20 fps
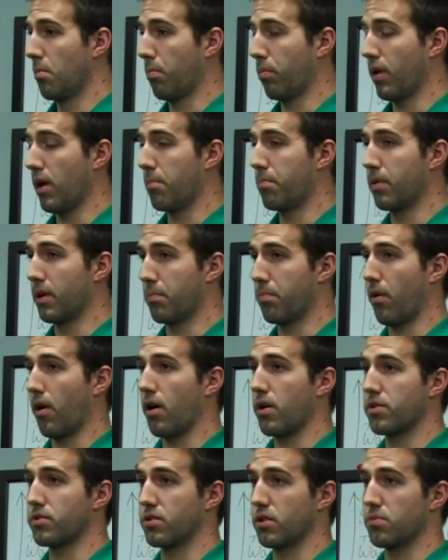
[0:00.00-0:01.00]
play a big
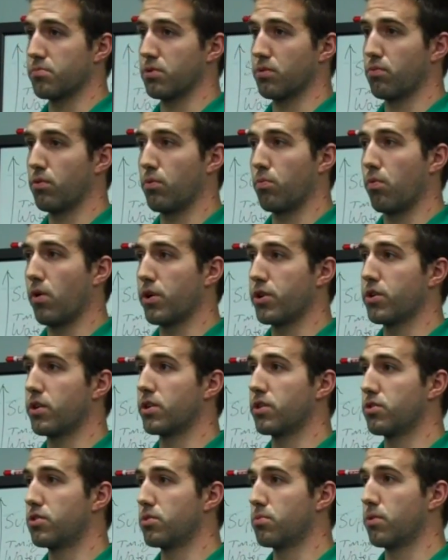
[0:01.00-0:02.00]
part in terms of, well, what are you
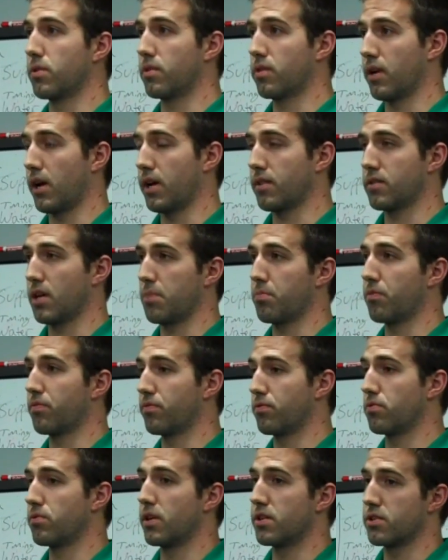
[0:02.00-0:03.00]
going to do with that type of
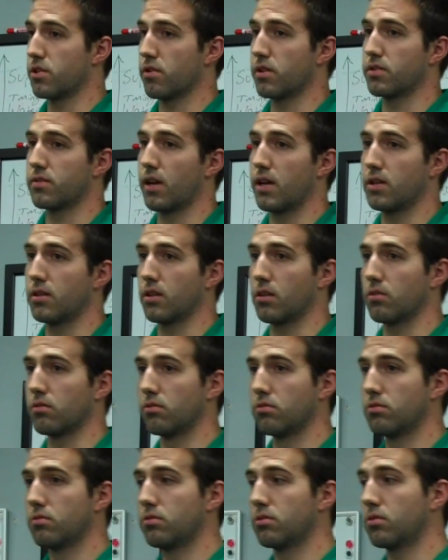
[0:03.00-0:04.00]
food that you're intaking,
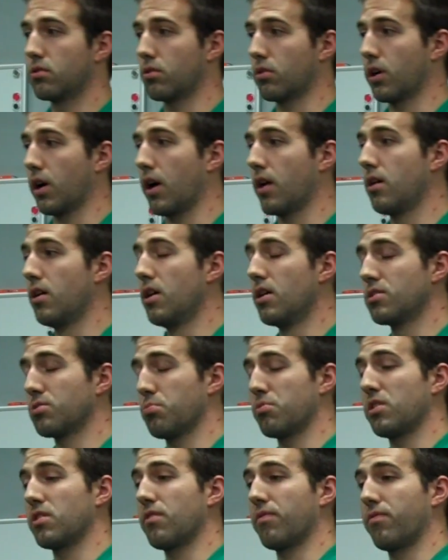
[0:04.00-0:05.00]
okay?
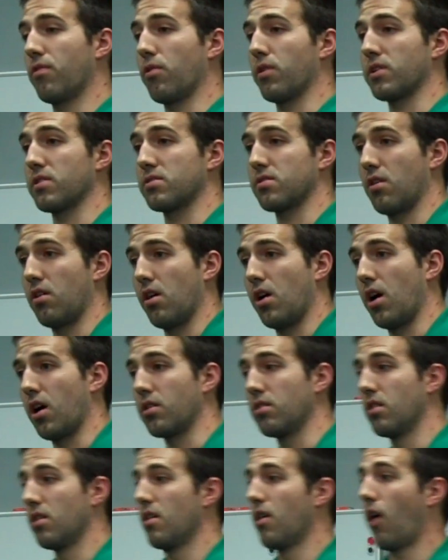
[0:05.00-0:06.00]
So we need to focus
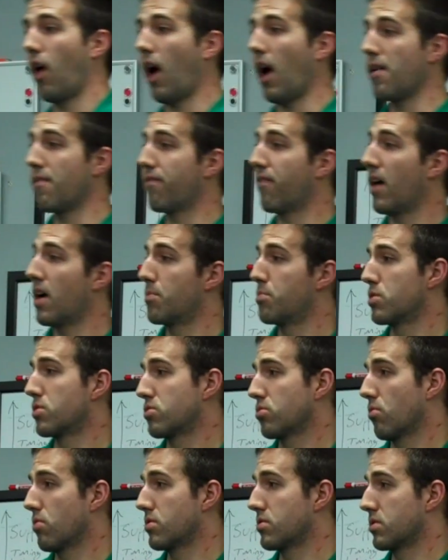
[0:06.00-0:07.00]
on high fiber
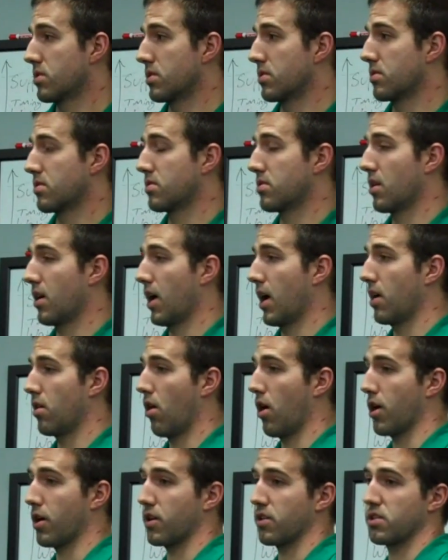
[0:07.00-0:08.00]
sources
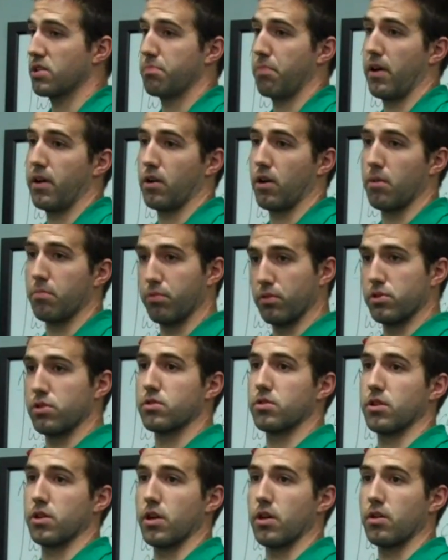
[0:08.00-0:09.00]
that aren't going to spike our blood
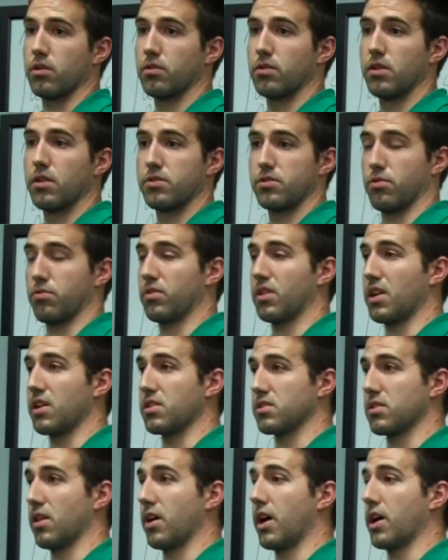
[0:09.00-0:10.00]
sugar. So
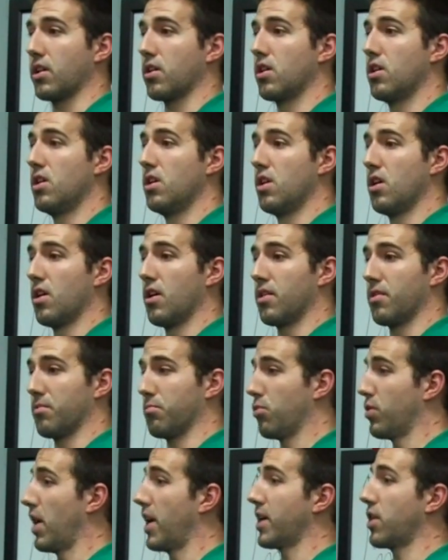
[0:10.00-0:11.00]
things like
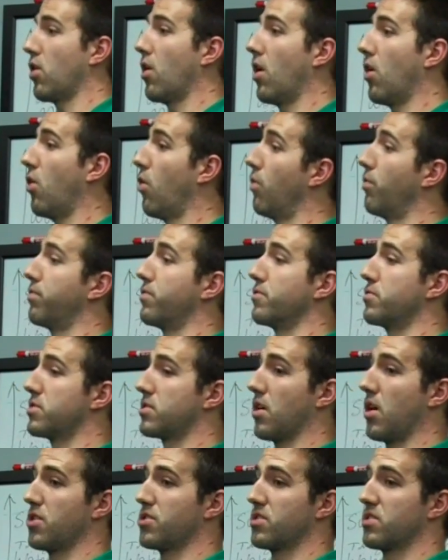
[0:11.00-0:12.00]
what I call whole food
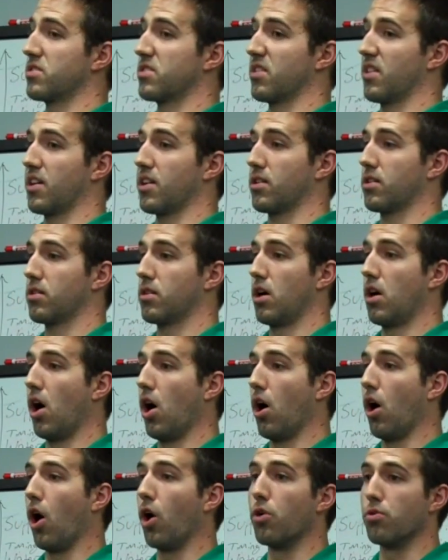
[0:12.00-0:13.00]
starches like
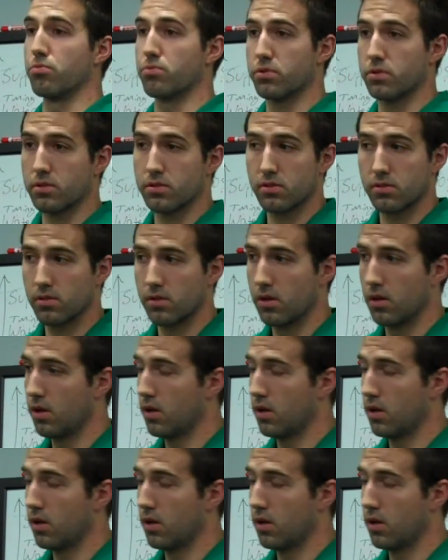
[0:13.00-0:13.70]
oats,